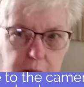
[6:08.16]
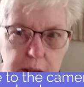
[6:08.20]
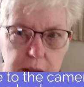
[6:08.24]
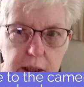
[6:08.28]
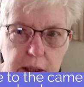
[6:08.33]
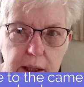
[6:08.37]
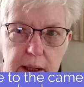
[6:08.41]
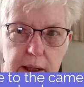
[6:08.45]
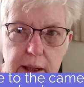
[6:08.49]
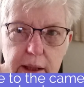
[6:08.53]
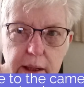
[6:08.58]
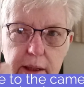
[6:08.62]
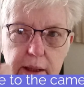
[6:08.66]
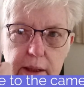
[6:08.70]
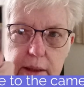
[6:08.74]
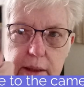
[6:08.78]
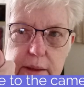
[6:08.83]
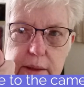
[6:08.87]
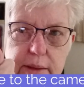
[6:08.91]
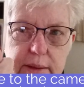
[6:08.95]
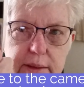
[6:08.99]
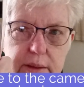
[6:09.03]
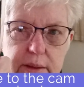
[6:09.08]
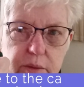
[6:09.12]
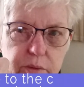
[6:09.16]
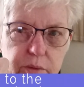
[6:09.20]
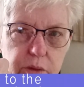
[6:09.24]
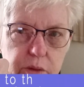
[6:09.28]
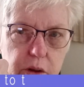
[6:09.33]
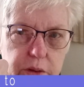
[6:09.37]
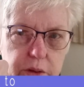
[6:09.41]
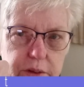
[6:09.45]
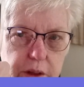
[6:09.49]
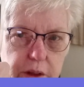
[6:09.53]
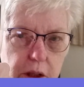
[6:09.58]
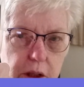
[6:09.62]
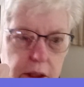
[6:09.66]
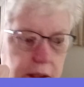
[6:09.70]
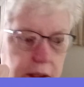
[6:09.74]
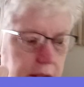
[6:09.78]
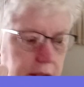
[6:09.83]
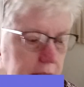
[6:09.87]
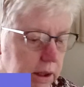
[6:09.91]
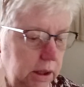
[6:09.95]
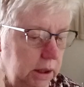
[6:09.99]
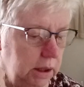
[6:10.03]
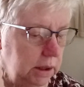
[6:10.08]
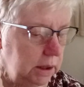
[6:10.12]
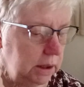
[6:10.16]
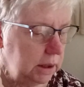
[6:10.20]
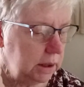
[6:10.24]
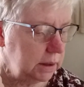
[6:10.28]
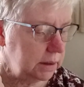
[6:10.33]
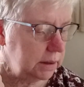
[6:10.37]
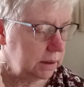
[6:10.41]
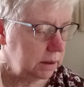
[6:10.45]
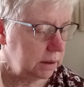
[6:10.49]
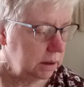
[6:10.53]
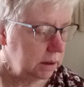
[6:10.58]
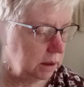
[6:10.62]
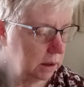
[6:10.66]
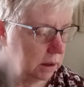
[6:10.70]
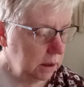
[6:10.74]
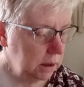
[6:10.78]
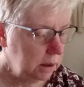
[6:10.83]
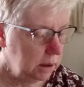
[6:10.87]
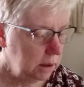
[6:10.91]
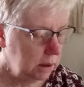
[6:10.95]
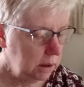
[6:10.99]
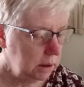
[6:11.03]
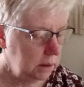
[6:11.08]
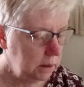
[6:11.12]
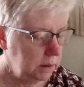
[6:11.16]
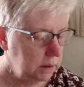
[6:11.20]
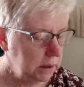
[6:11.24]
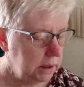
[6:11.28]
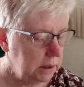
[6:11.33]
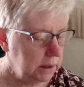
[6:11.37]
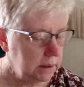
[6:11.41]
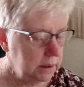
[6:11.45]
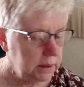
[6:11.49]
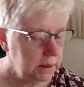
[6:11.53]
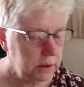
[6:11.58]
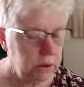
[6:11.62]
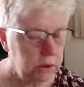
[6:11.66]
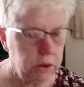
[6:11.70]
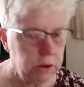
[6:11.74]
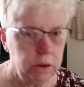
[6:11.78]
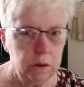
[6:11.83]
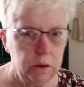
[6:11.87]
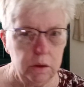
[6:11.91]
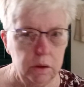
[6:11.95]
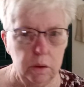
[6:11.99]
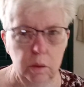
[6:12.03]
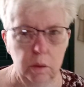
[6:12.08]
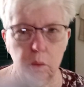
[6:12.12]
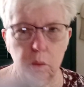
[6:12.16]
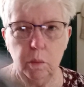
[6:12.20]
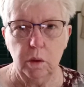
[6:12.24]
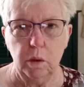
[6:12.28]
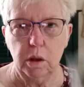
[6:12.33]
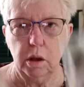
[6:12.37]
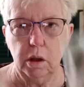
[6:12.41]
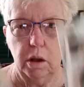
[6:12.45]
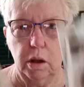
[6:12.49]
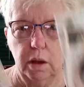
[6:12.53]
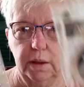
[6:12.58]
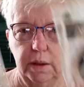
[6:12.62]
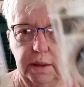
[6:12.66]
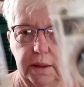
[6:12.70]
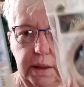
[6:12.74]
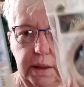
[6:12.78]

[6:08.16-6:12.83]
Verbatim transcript: one had some Valdani in it. These two were all